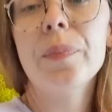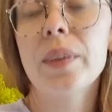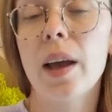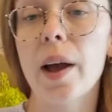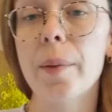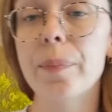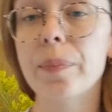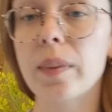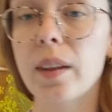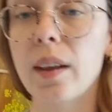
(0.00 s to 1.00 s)

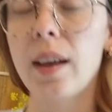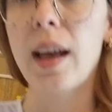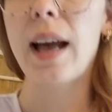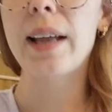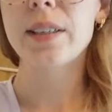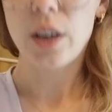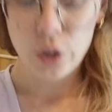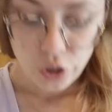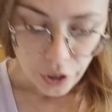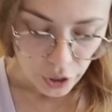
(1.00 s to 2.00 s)
and I'll
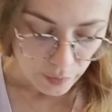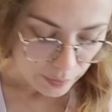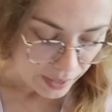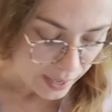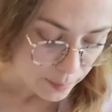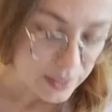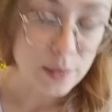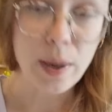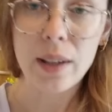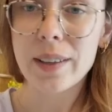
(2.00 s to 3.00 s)
show you around the hips as
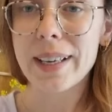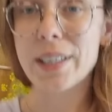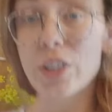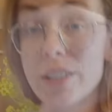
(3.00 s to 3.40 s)
well. It